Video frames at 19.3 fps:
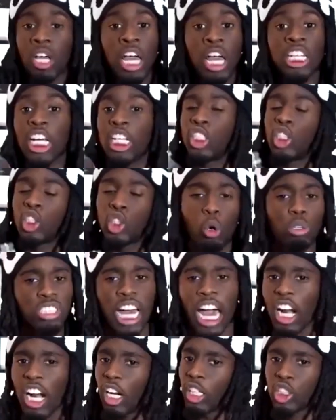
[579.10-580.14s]
there's two
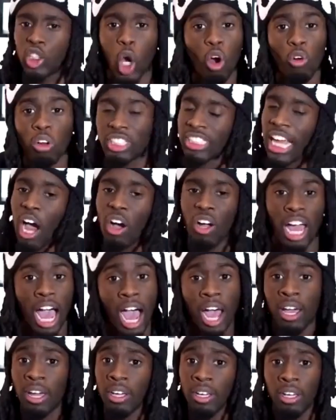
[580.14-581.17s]
sides of the stories now,
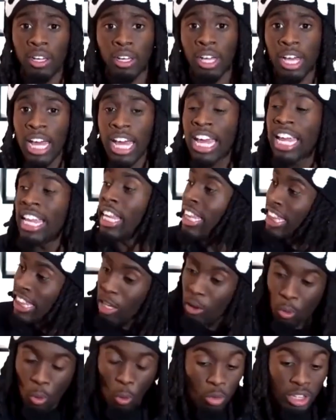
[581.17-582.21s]
Kai.
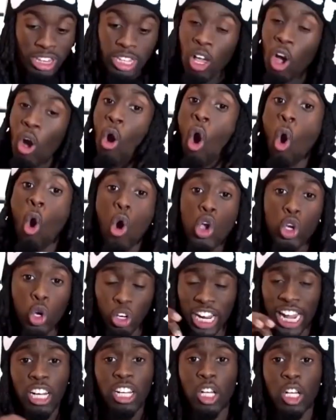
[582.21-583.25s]
Who you gonna
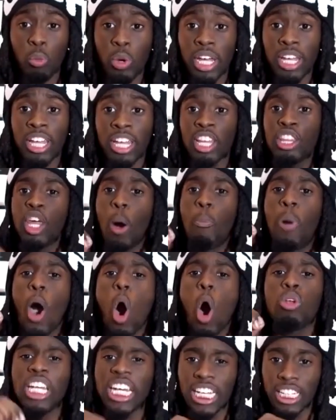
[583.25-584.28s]
handle it with? The
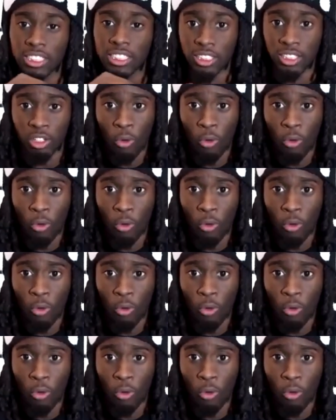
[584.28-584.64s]
police.